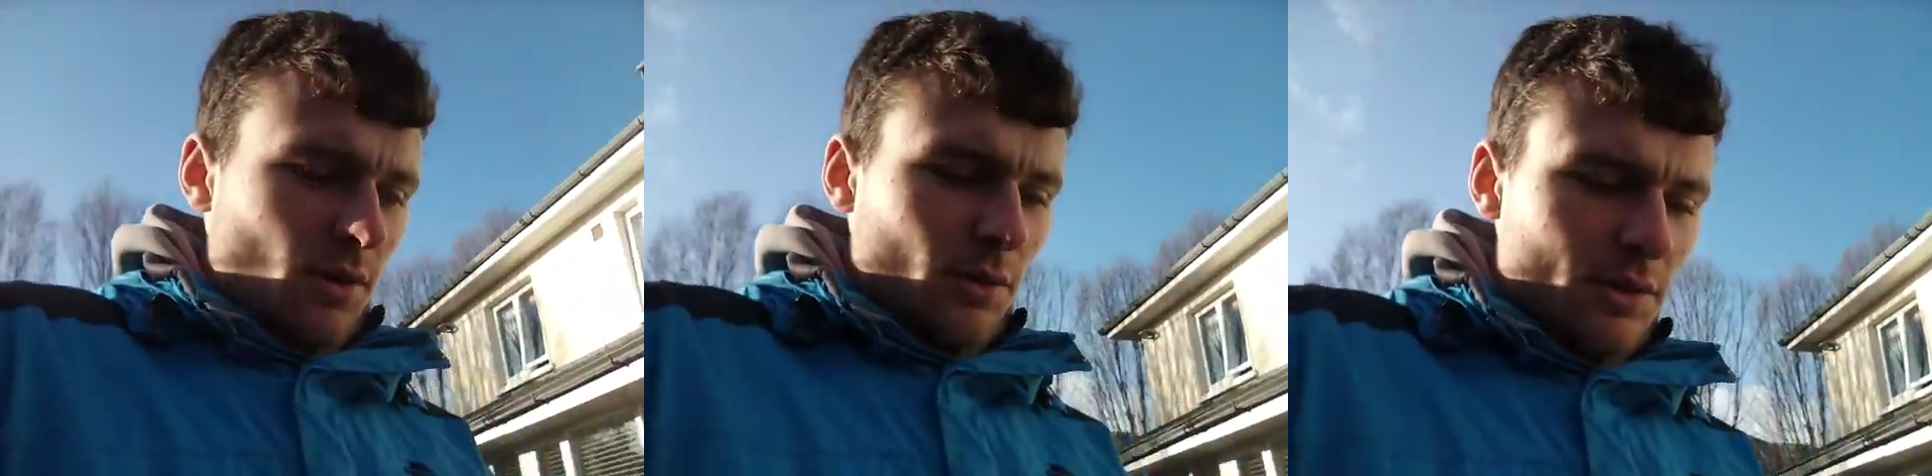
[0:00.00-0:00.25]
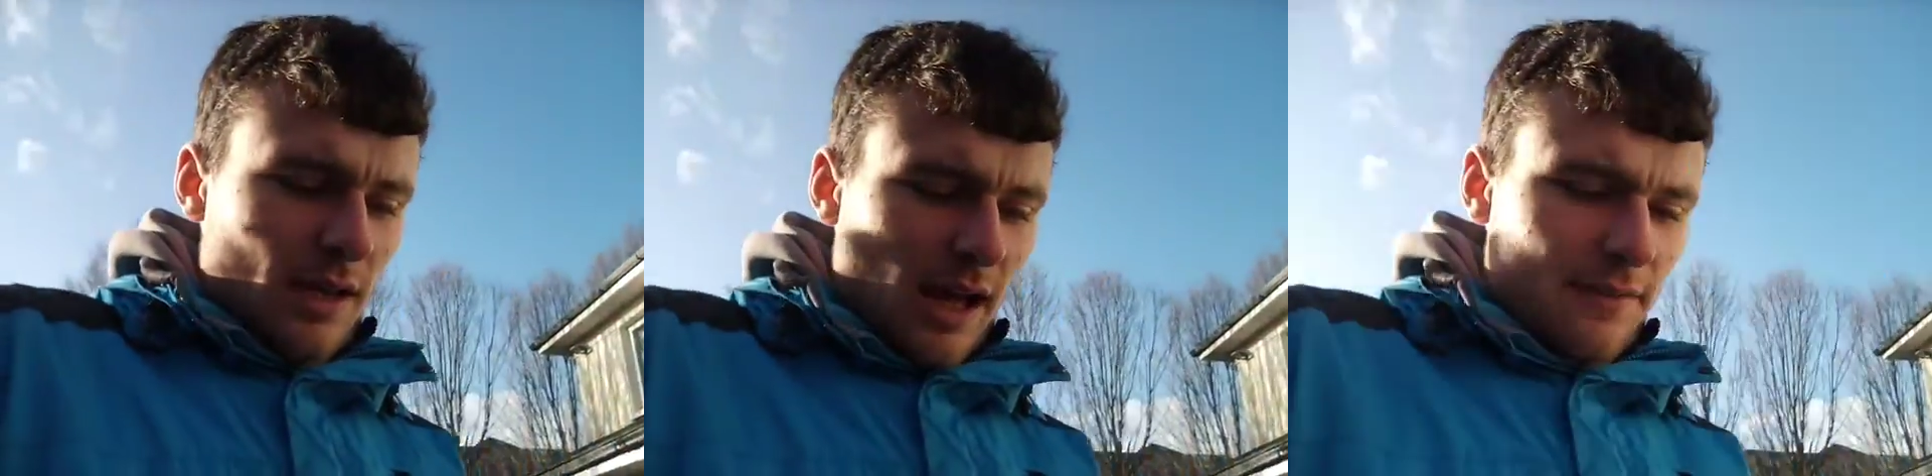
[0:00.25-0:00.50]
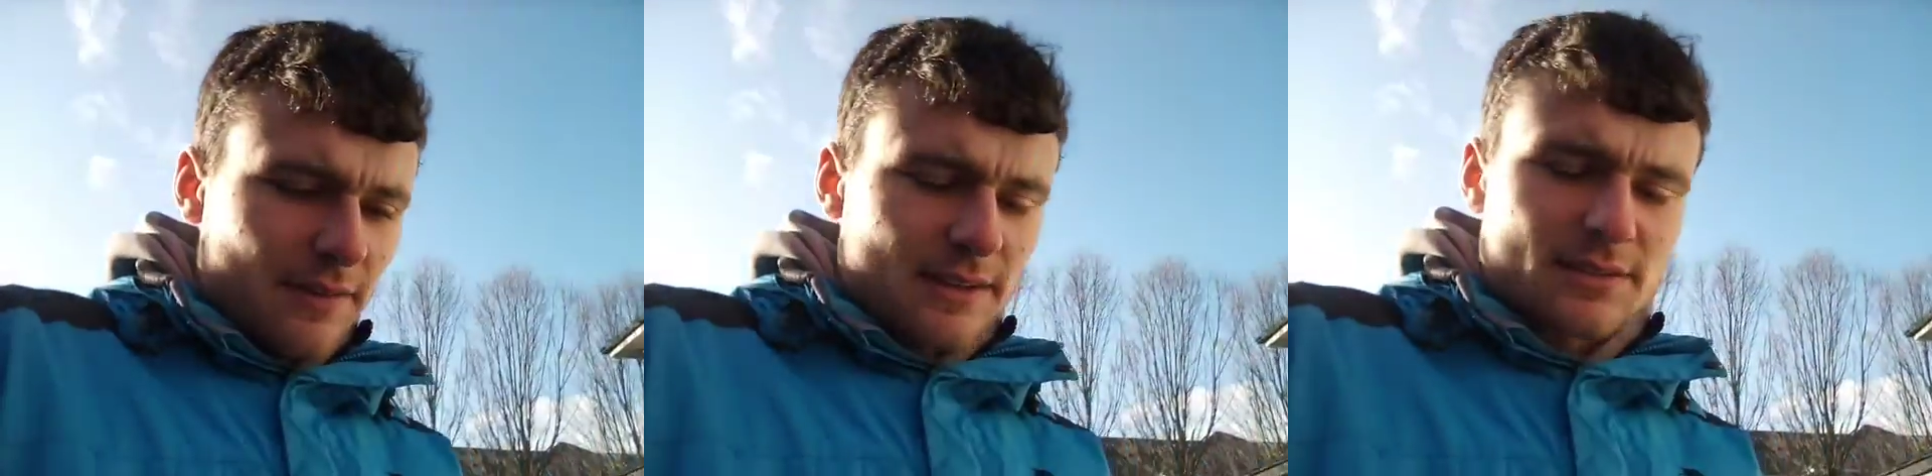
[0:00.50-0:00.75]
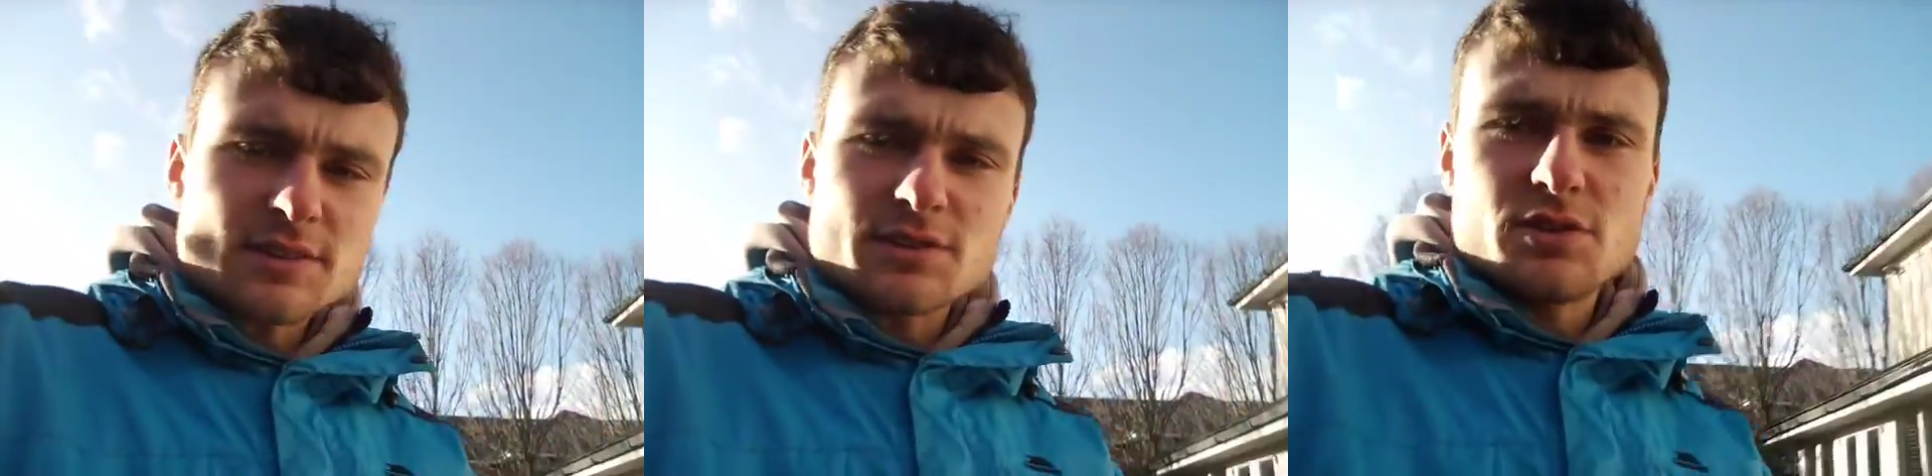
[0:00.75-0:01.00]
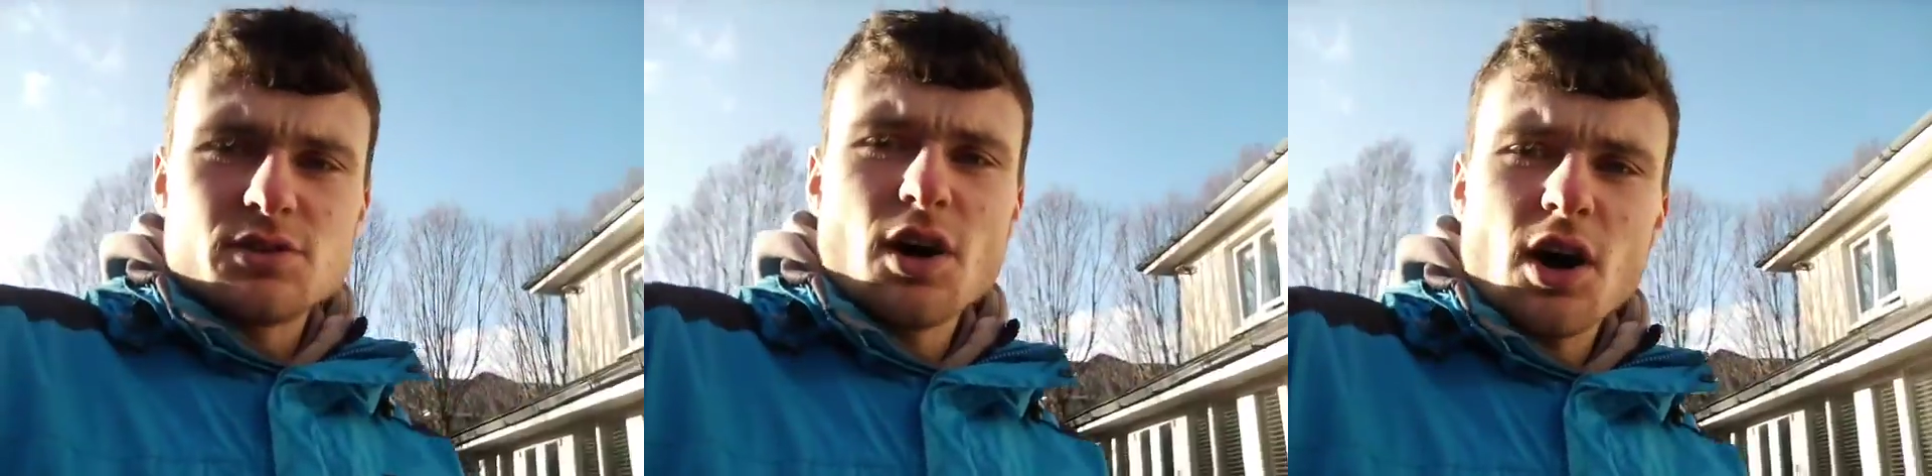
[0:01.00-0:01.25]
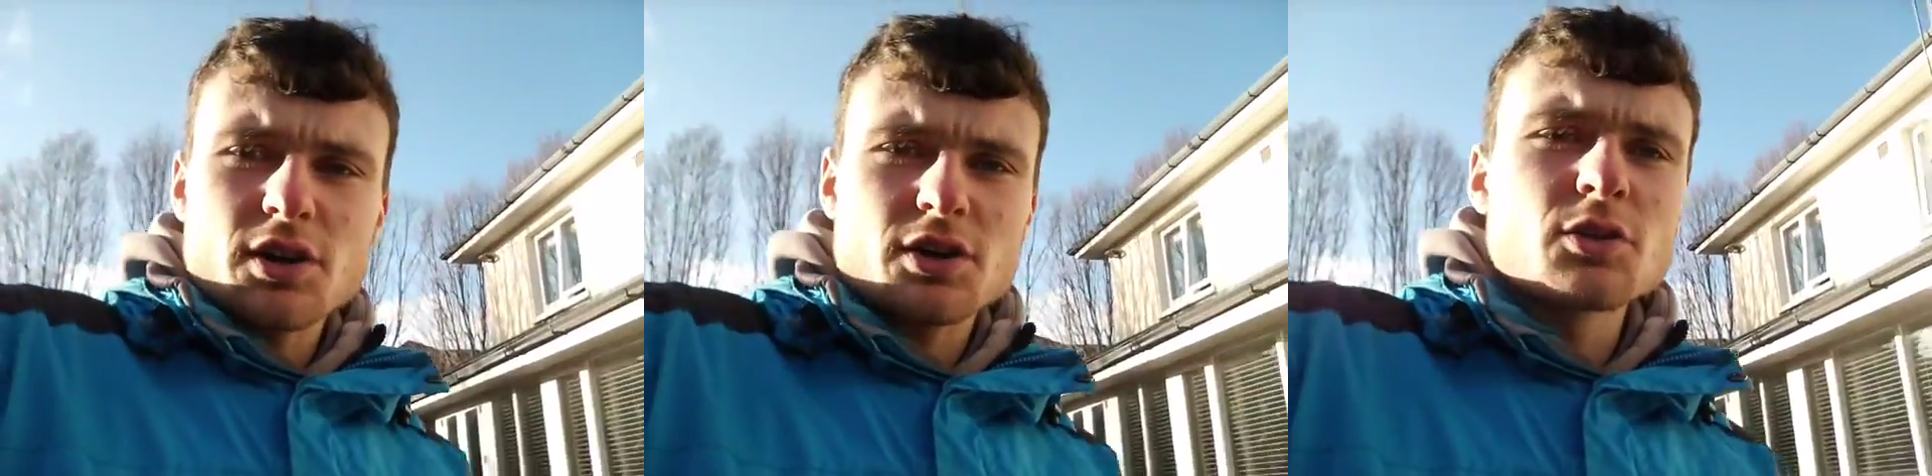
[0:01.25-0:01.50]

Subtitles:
what do you have against this dog?